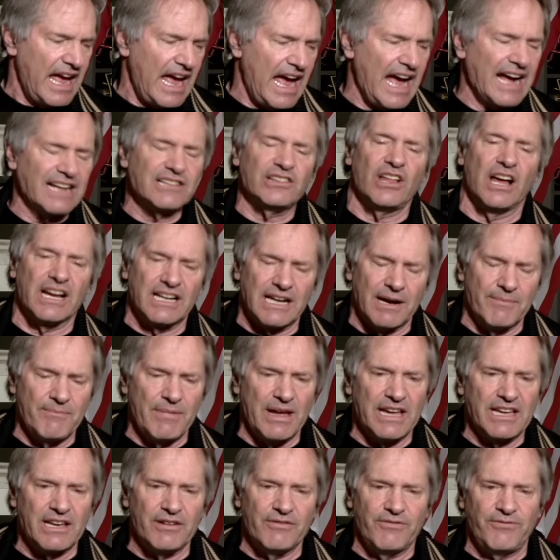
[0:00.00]
act like I'm
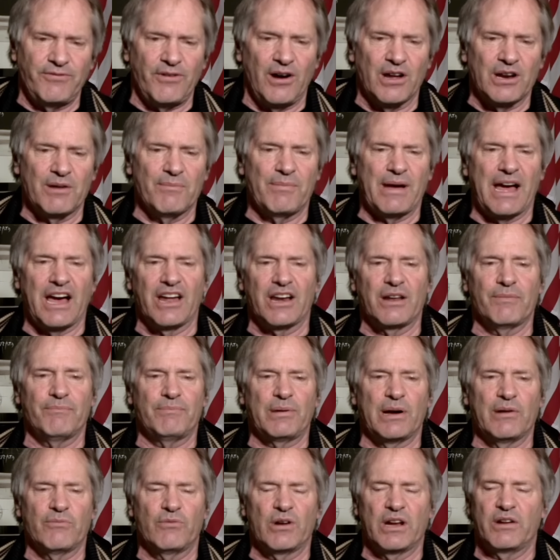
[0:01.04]
making fun about it,
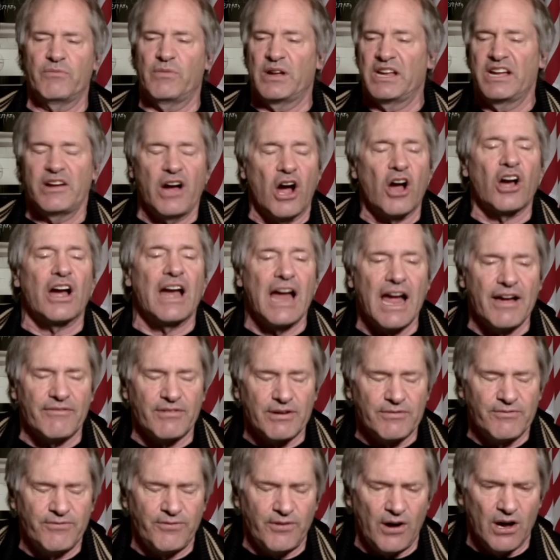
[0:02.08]
but we are
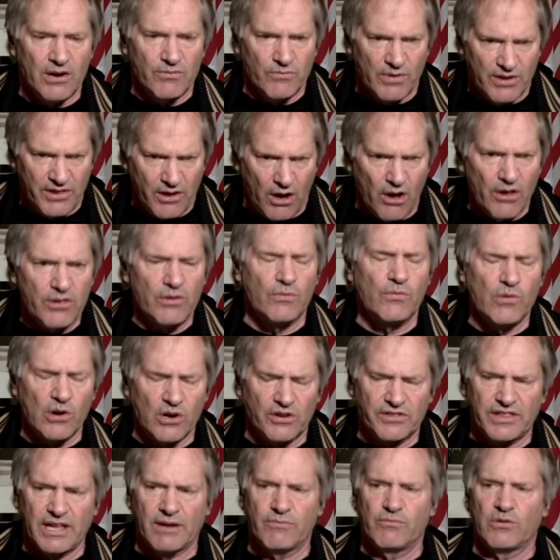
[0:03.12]
having fun with all the
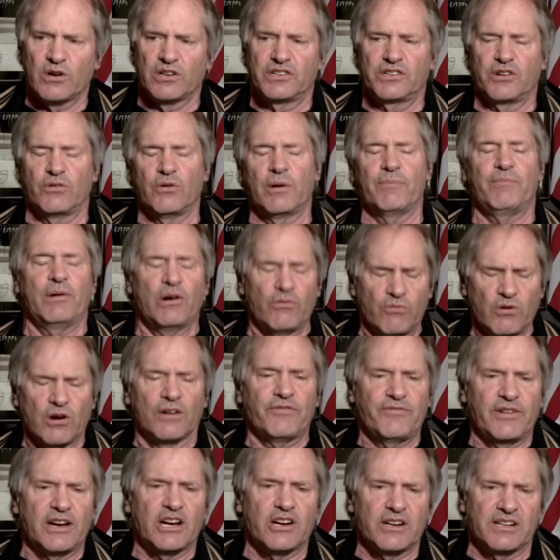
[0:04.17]
work that we're doing. But
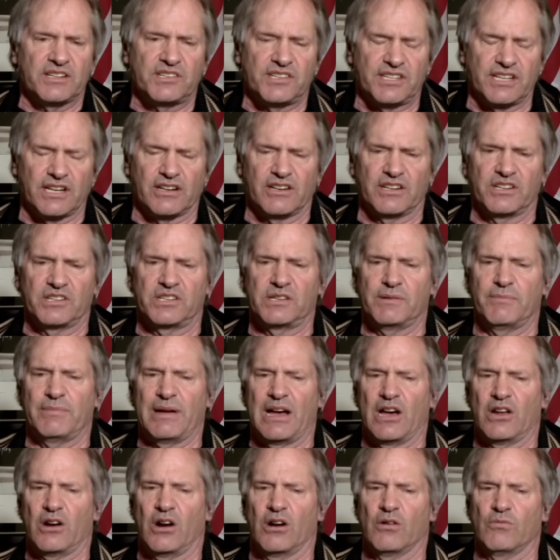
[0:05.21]
we're very serious
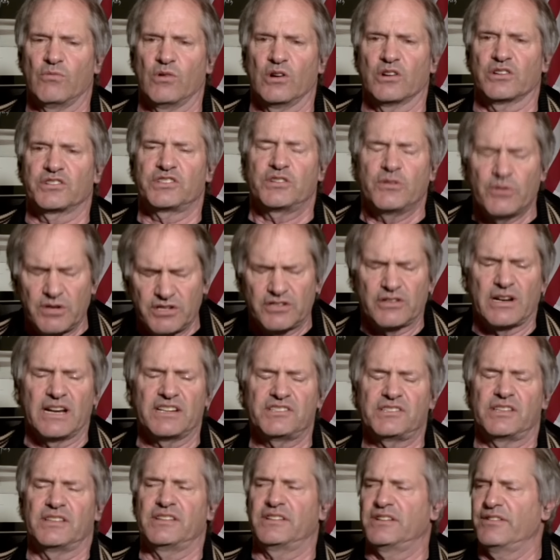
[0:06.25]
about our work to
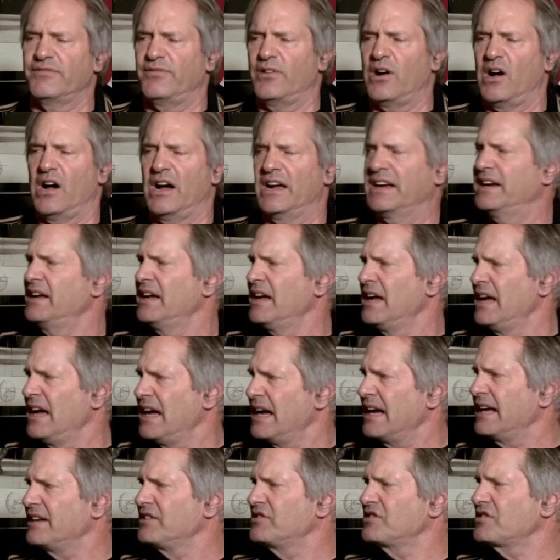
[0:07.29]
address the divide
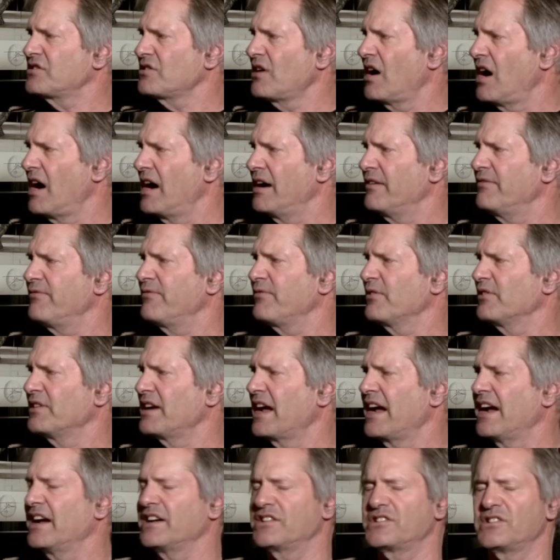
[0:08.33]
and strive for
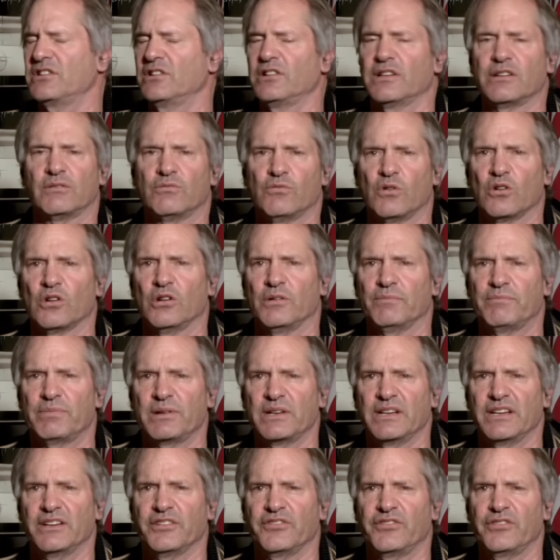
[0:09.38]
national and world
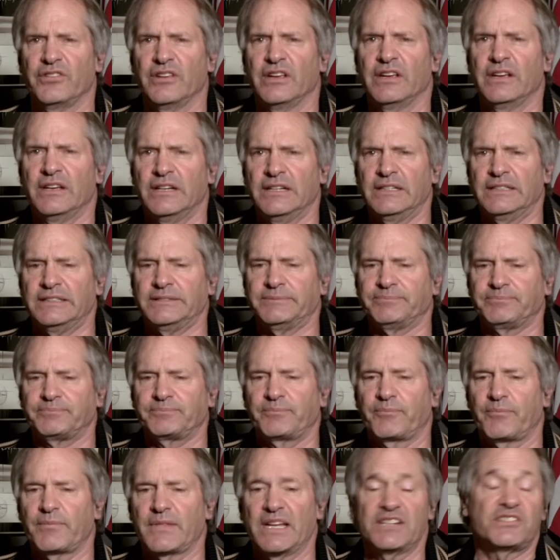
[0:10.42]
peace.
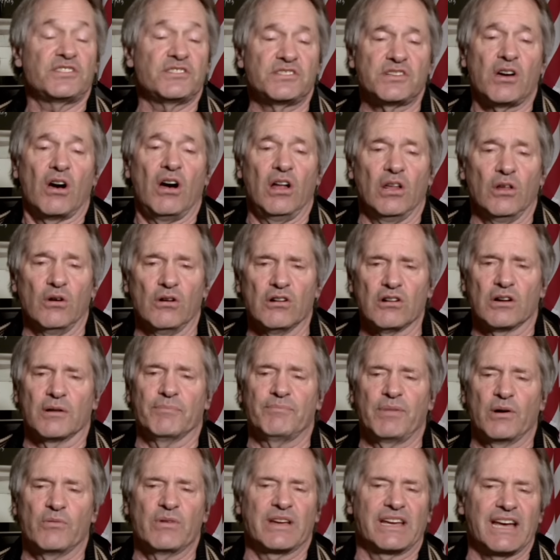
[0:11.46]
It's a tall order,
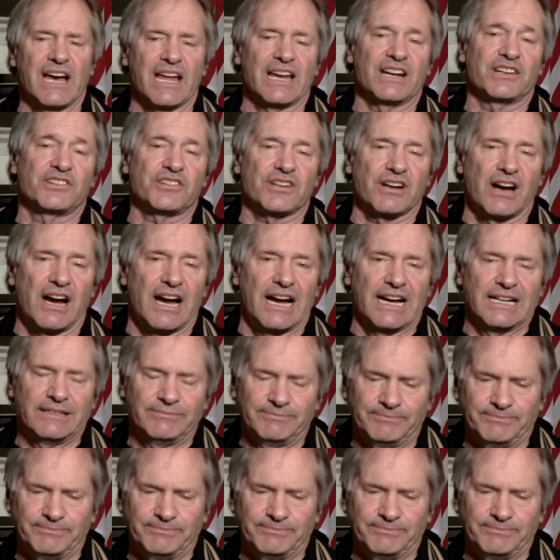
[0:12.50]
but we got to try.